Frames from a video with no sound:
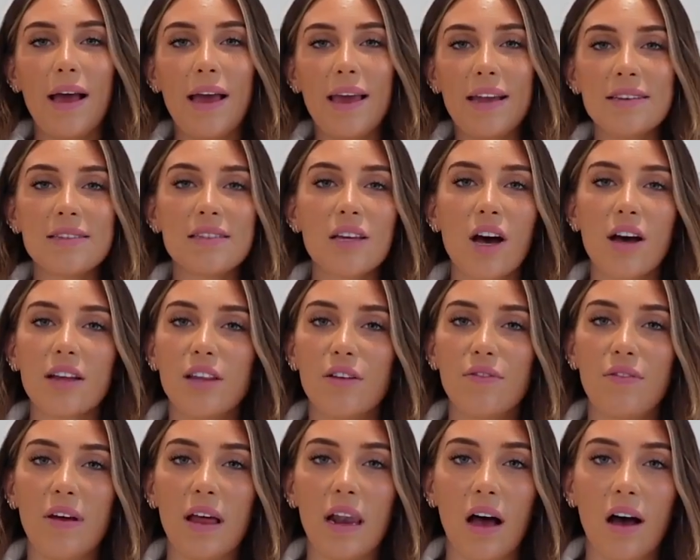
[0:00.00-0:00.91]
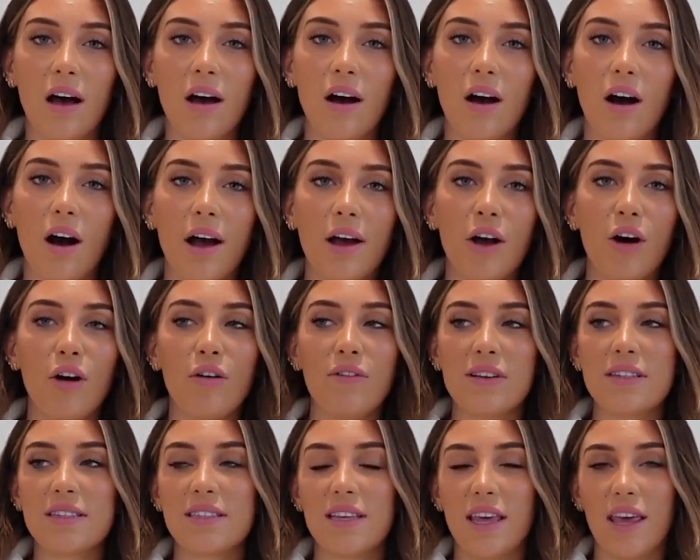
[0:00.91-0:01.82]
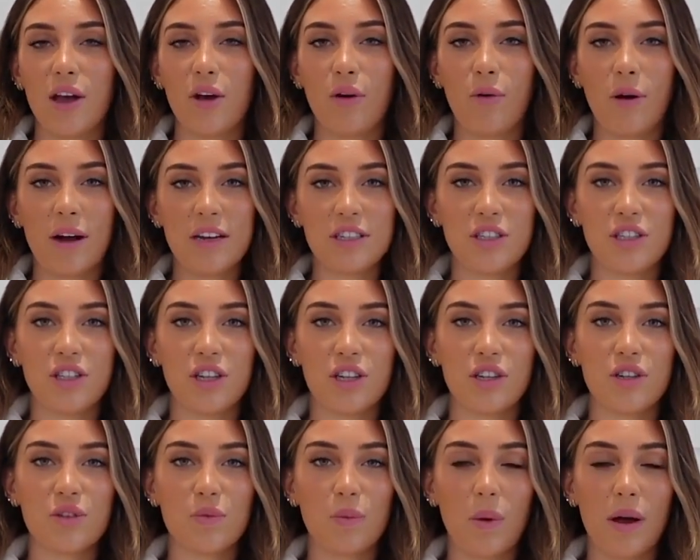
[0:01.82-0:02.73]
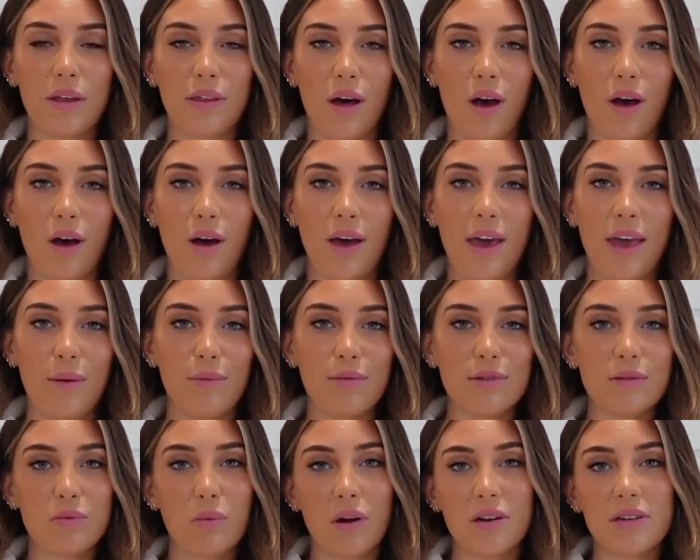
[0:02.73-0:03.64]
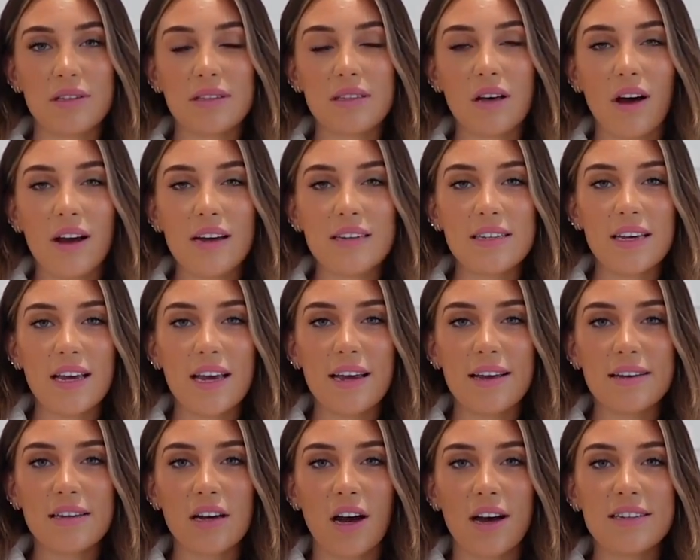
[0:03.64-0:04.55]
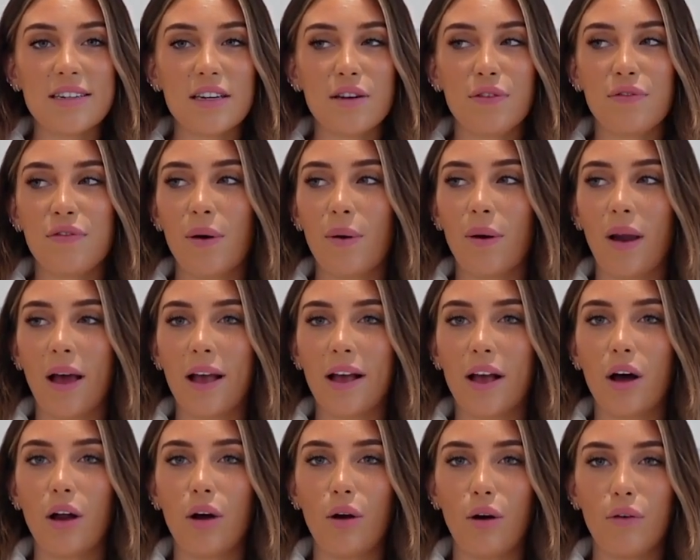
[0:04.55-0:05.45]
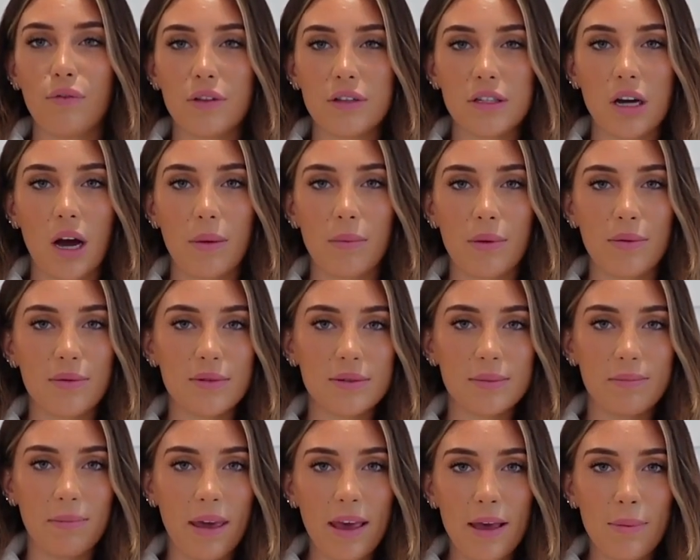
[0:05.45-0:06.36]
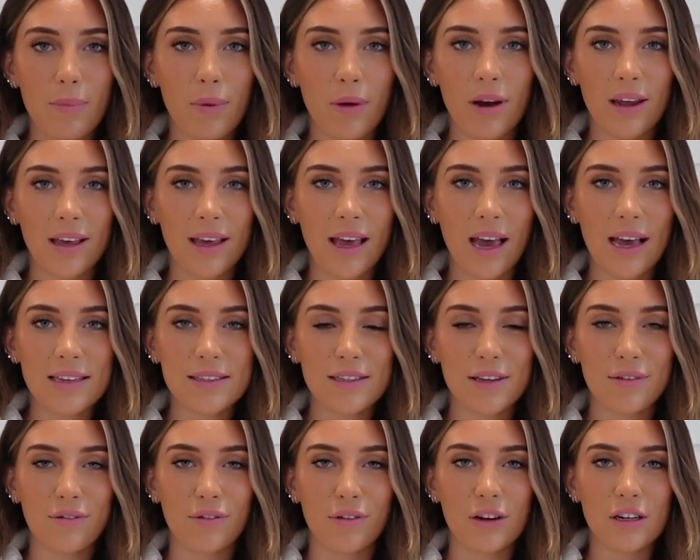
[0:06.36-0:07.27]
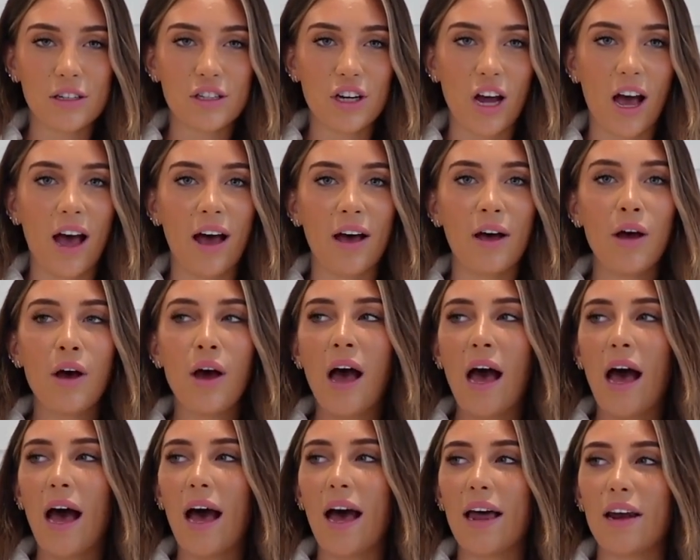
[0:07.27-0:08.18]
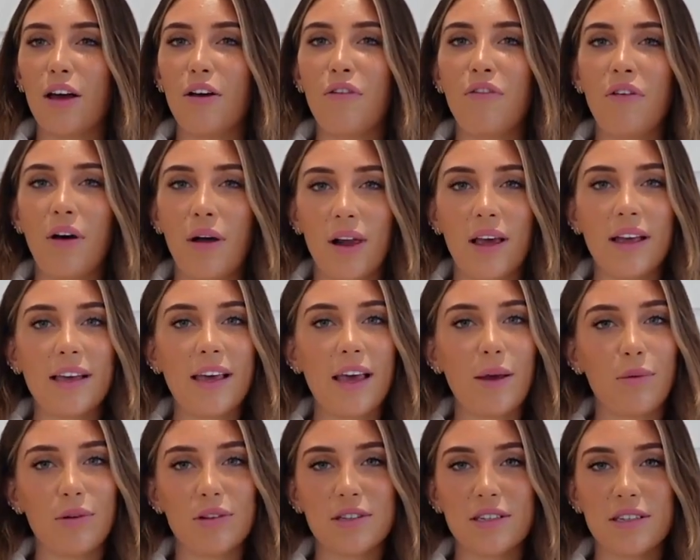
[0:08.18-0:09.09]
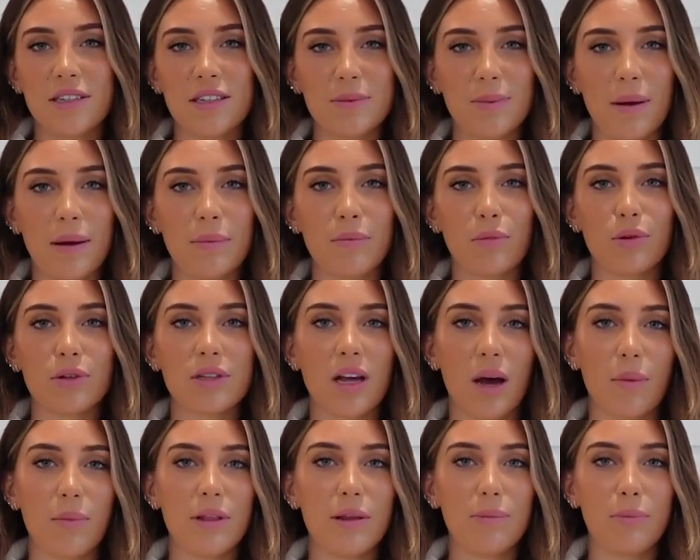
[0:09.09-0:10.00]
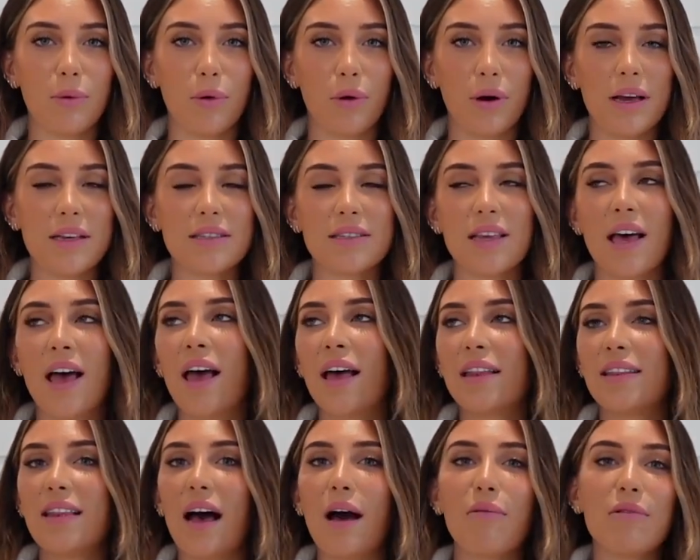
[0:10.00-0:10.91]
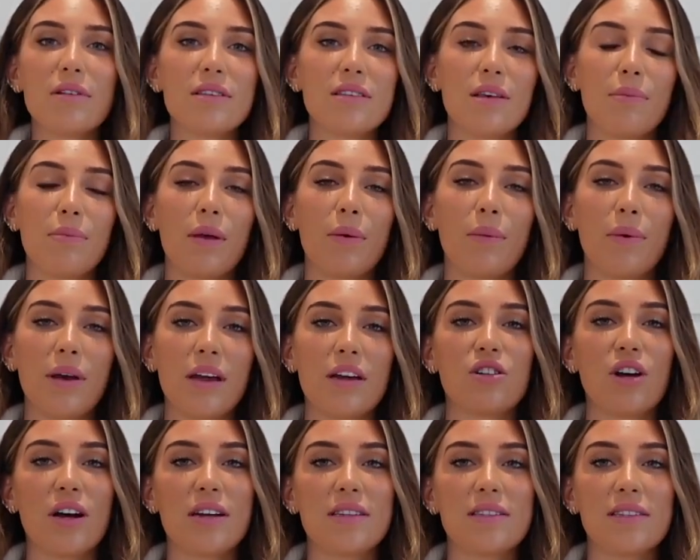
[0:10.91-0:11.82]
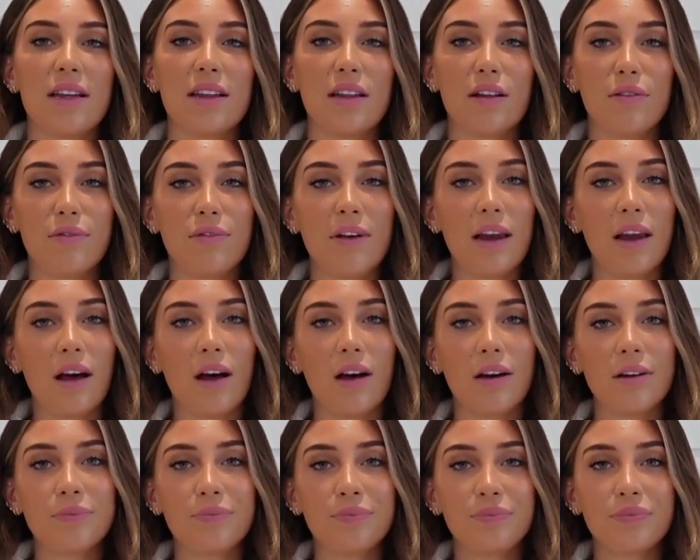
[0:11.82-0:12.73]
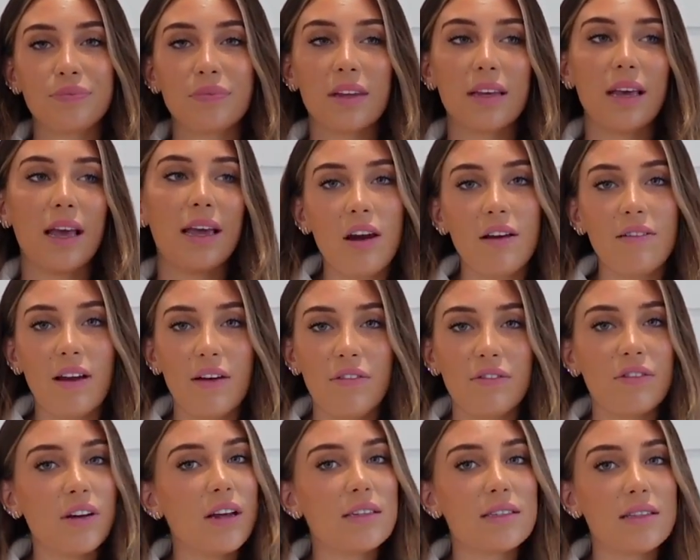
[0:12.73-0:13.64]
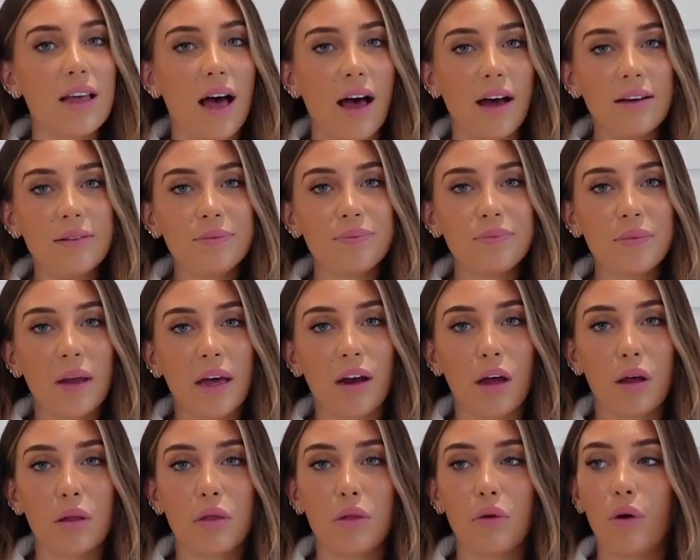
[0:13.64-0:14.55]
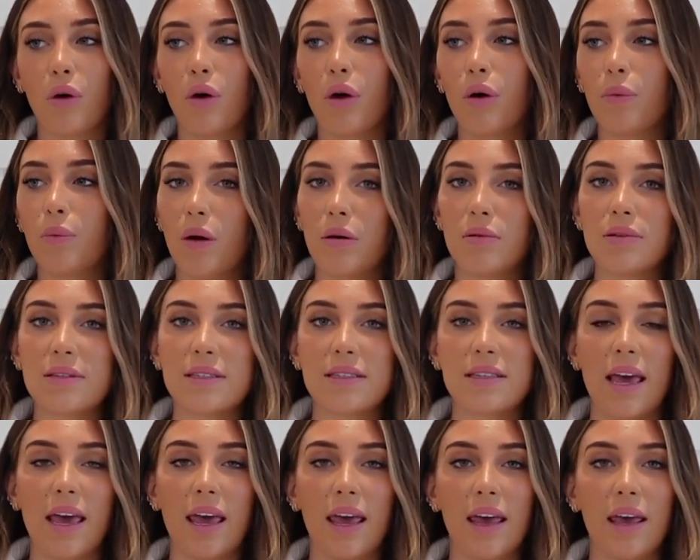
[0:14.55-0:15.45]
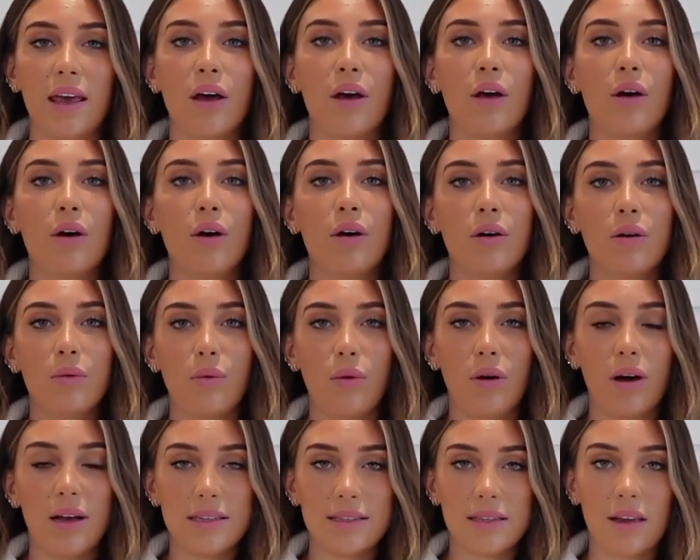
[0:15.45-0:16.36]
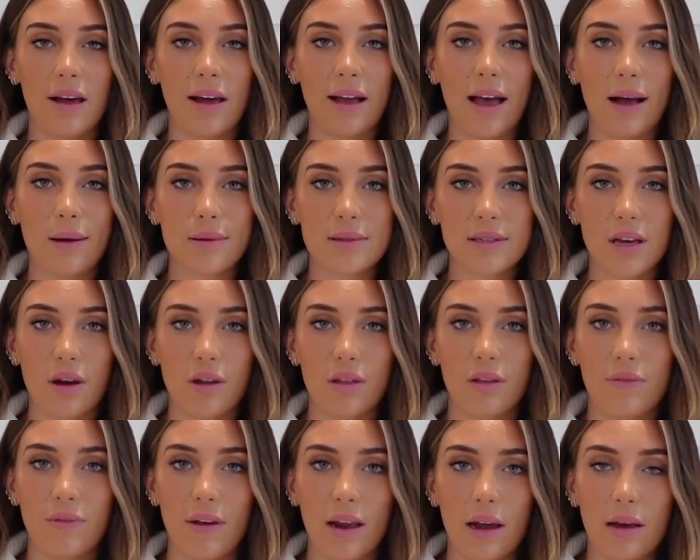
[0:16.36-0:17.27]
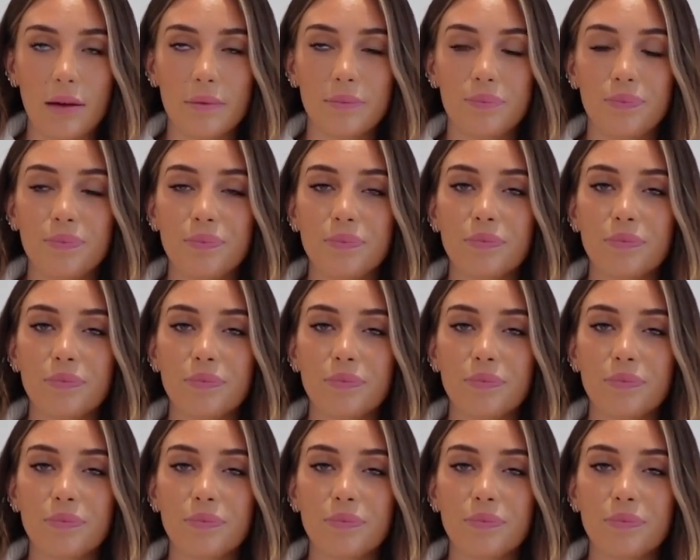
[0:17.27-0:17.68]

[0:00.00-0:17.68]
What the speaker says: Inside the villa, I obviously questioned whether it was one-sided. I did feel like a lot of the time it was me pulling Casey for a chat. And I felt like he wanted to spend more time with the boys. That was something we addressed in the villa. I left it as that, and I thought, we'll see what it's like outside of the villa.